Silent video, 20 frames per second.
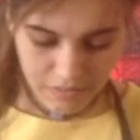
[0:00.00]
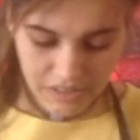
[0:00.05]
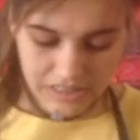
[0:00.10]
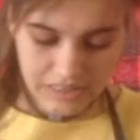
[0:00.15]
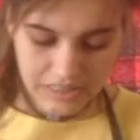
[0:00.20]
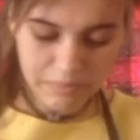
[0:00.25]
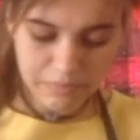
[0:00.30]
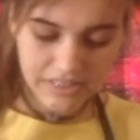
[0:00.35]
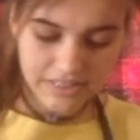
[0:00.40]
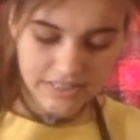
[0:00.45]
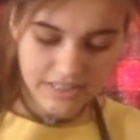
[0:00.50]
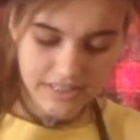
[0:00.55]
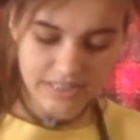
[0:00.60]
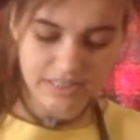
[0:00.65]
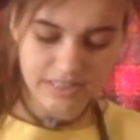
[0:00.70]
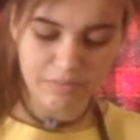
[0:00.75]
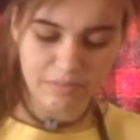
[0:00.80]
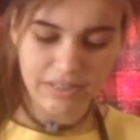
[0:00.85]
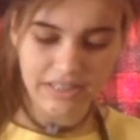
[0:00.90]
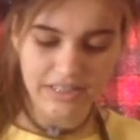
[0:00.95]
The
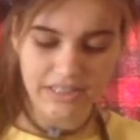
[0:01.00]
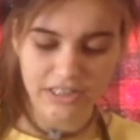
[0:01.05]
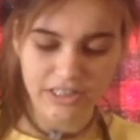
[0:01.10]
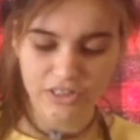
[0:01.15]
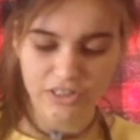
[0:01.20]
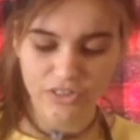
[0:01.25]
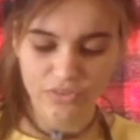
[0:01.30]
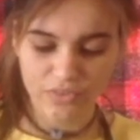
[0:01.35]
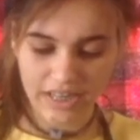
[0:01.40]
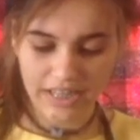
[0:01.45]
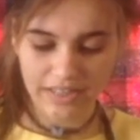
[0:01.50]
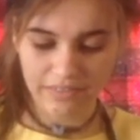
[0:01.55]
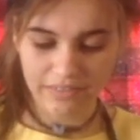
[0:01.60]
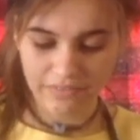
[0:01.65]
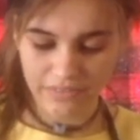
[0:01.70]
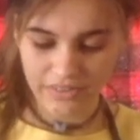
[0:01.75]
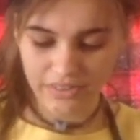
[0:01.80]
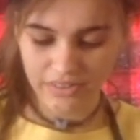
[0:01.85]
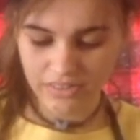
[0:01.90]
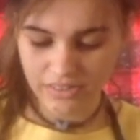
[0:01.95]
recipe says make these
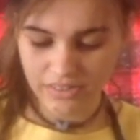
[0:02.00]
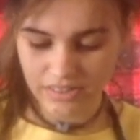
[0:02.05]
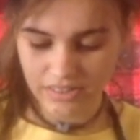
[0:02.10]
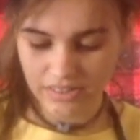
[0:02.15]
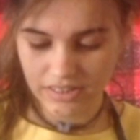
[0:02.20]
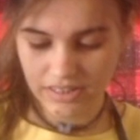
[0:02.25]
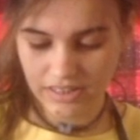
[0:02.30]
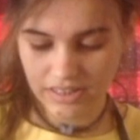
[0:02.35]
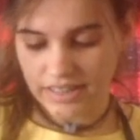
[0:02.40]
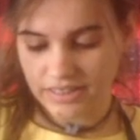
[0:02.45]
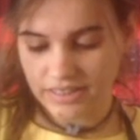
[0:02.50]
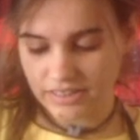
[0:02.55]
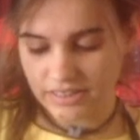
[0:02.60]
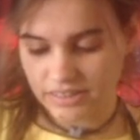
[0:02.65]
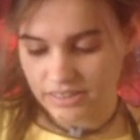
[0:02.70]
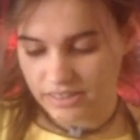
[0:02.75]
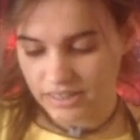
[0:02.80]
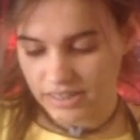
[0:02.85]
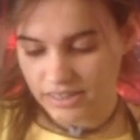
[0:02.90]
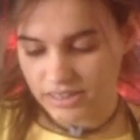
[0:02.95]
dry first.
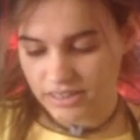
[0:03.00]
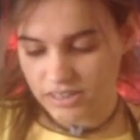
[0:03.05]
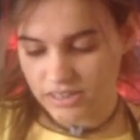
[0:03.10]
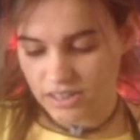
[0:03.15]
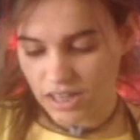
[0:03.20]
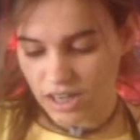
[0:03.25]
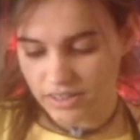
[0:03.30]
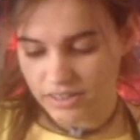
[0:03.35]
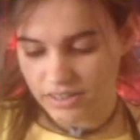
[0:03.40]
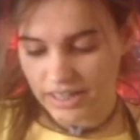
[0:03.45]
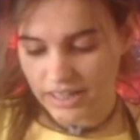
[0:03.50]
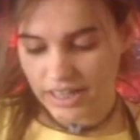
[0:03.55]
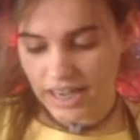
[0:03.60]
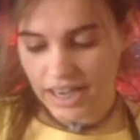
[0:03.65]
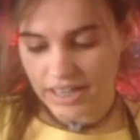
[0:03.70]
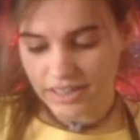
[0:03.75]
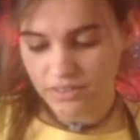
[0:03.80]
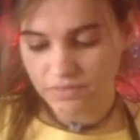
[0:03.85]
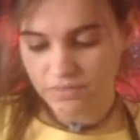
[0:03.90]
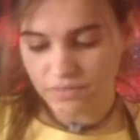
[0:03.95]
And like the
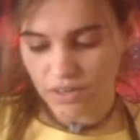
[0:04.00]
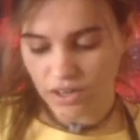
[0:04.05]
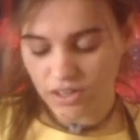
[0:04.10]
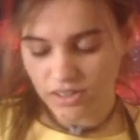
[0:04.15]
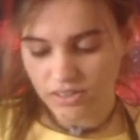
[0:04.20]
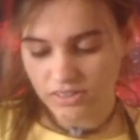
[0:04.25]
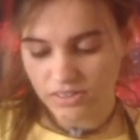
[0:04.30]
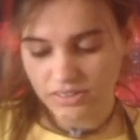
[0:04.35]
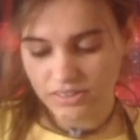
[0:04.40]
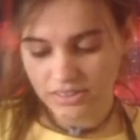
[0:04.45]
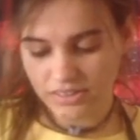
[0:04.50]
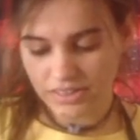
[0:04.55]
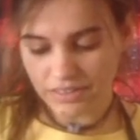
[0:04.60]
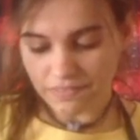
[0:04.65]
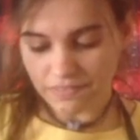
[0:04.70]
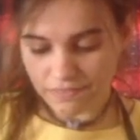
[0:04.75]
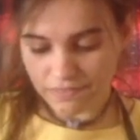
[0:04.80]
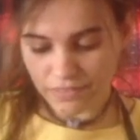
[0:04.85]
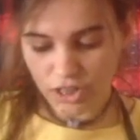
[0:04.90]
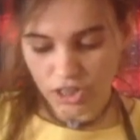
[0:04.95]
top, they kind of are
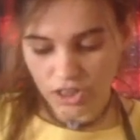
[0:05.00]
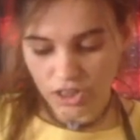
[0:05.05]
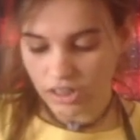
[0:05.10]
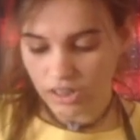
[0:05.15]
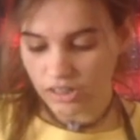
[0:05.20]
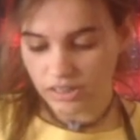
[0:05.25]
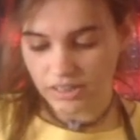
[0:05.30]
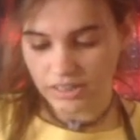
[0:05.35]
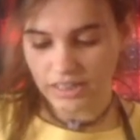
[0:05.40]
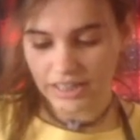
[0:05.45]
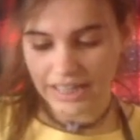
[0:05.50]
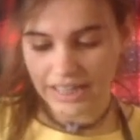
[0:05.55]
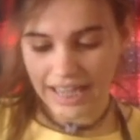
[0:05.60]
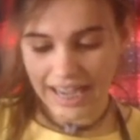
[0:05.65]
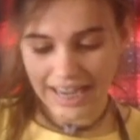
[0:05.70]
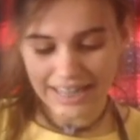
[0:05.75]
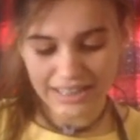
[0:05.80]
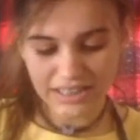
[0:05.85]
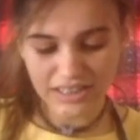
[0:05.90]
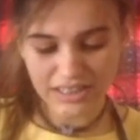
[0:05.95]
stiffer.
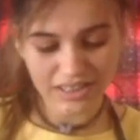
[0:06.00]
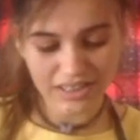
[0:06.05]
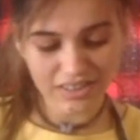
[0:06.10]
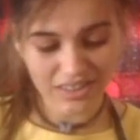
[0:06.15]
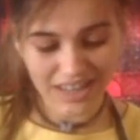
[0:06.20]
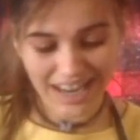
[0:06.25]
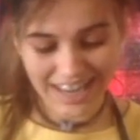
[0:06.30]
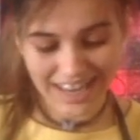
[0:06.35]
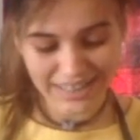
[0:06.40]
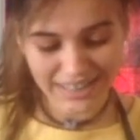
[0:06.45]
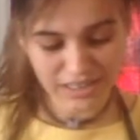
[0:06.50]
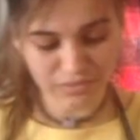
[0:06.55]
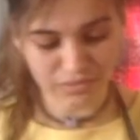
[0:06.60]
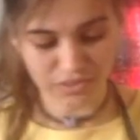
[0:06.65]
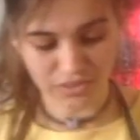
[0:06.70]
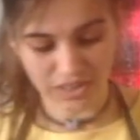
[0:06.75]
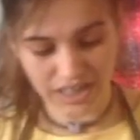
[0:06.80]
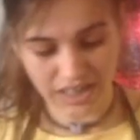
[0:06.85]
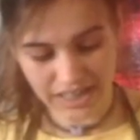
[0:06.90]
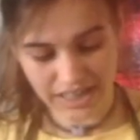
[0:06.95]
They're
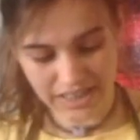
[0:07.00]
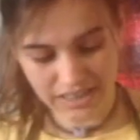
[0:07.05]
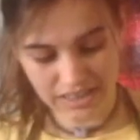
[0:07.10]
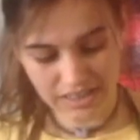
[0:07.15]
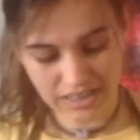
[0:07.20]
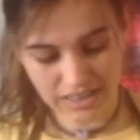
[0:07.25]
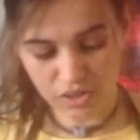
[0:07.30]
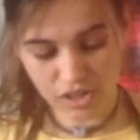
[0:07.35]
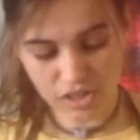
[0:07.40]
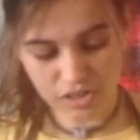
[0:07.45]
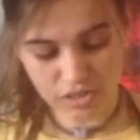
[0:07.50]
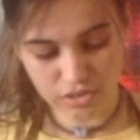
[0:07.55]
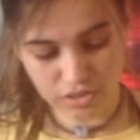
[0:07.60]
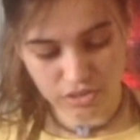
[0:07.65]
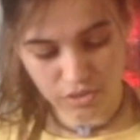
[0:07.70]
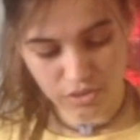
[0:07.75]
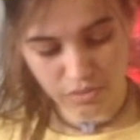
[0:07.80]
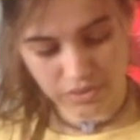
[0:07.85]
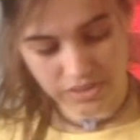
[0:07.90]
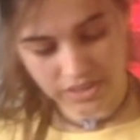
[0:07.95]
kind of dry, but they're
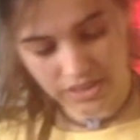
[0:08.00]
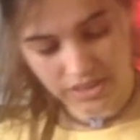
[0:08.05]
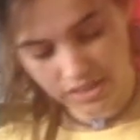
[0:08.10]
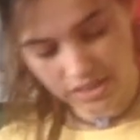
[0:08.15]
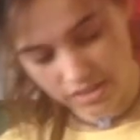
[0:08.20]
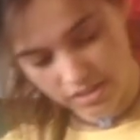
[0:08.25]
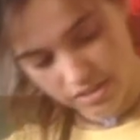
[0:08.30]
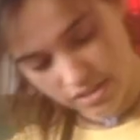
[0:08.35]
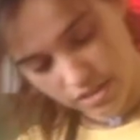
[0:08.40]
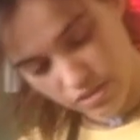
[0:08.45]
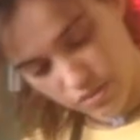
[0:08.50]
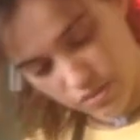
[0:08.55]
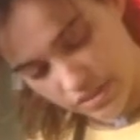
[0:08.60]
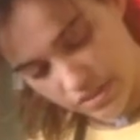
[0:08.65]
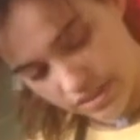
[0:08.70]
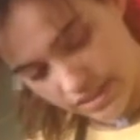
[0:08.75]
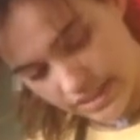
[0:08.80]
also so ridiculously